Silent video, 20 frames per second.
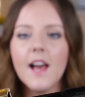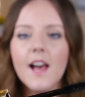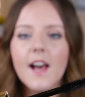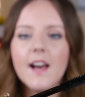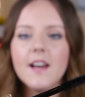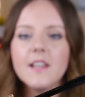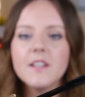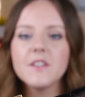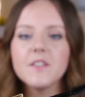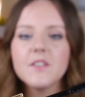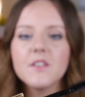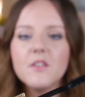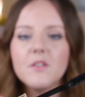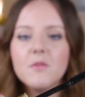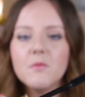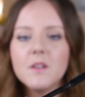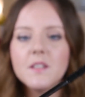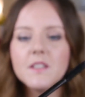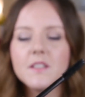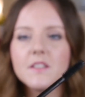And
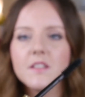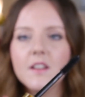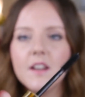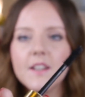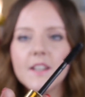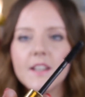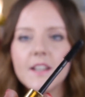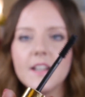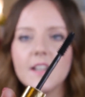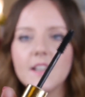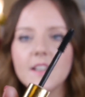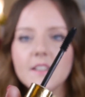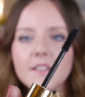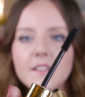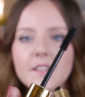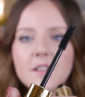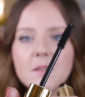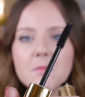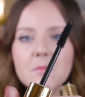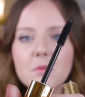on one side it has
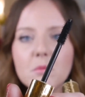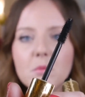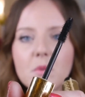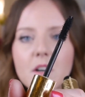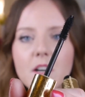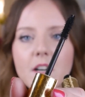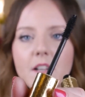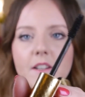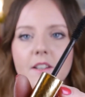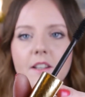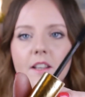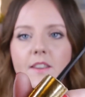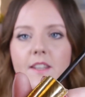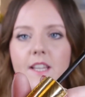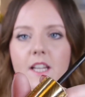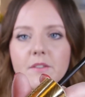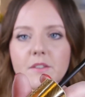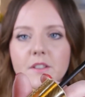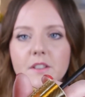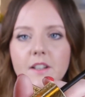number 1 and
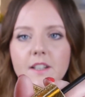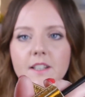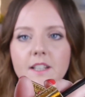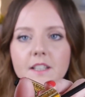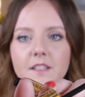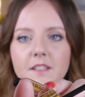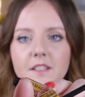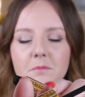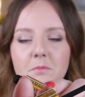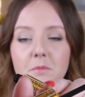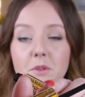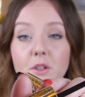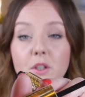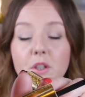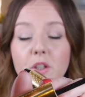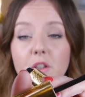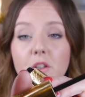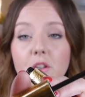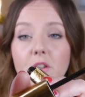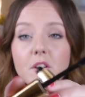the other side has number
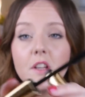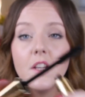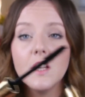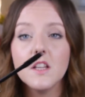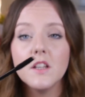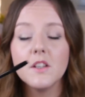2.